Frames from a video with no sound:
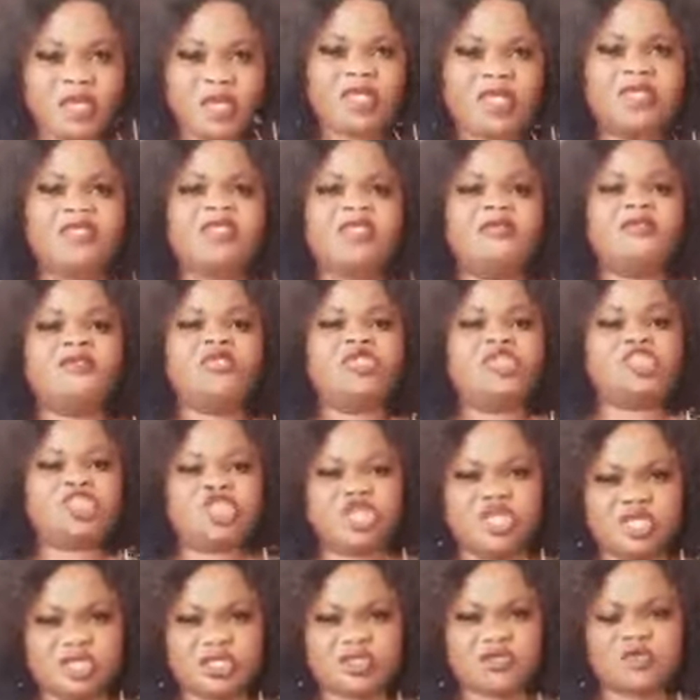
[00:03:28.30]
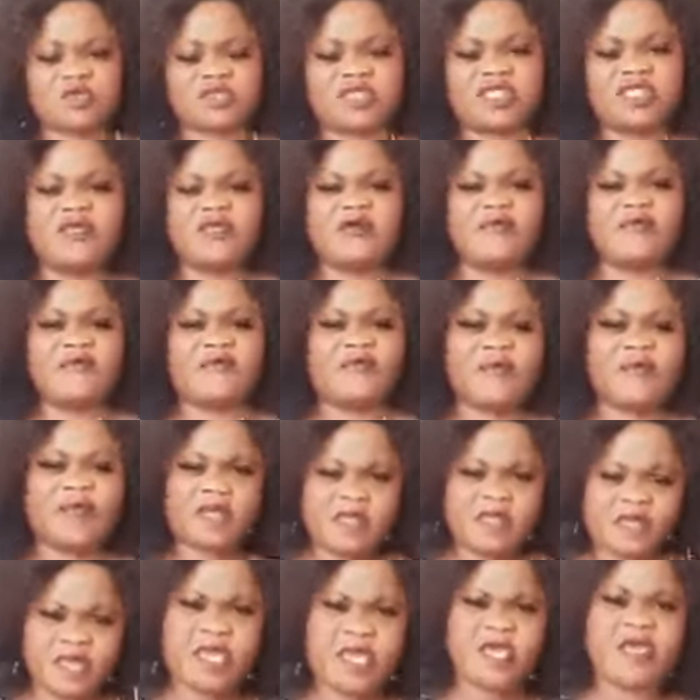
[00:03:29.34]
in the Jesus' name.
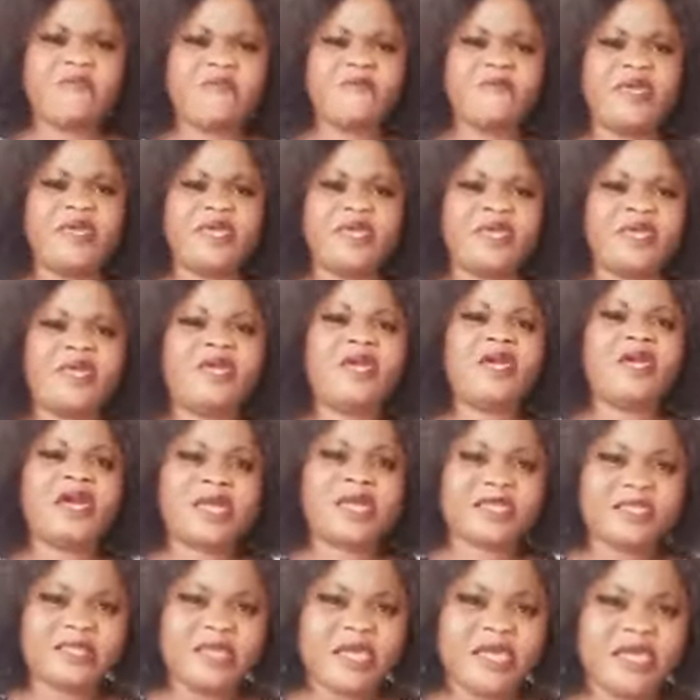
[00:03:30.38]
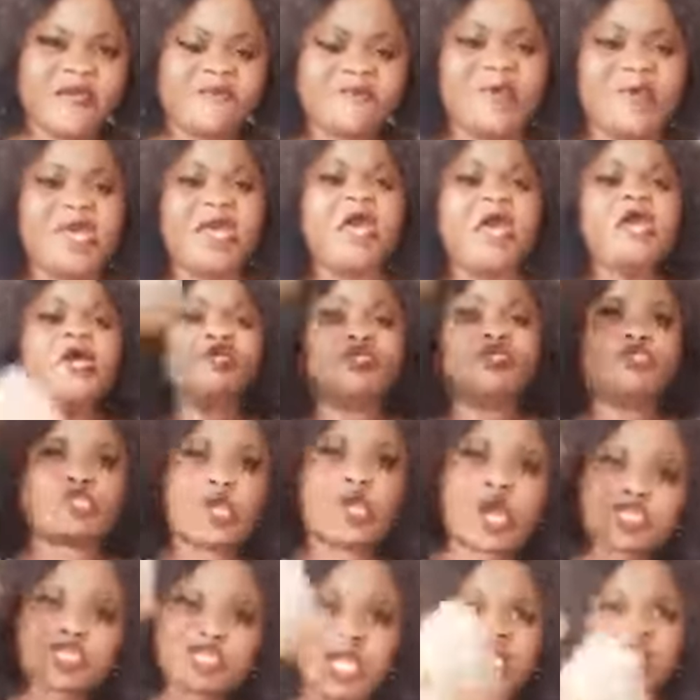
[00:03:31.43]
Amen and amen.
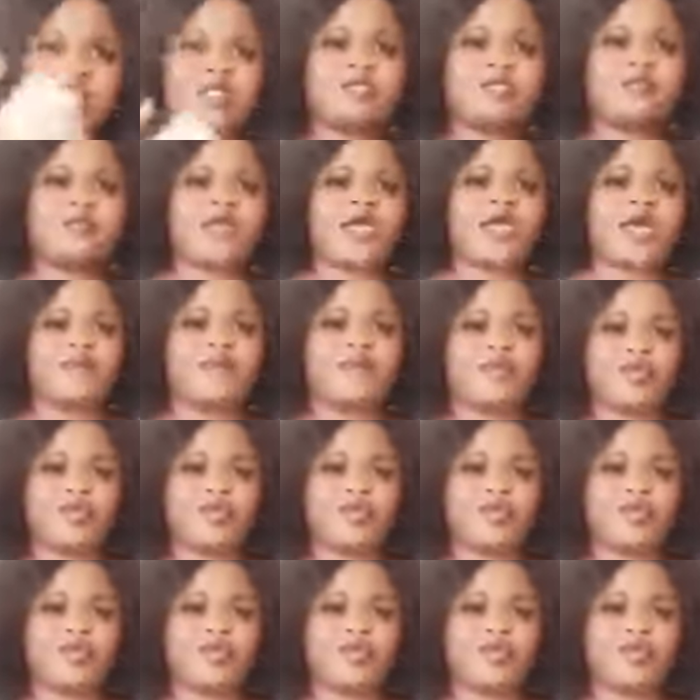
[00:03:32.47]
So shall this prayer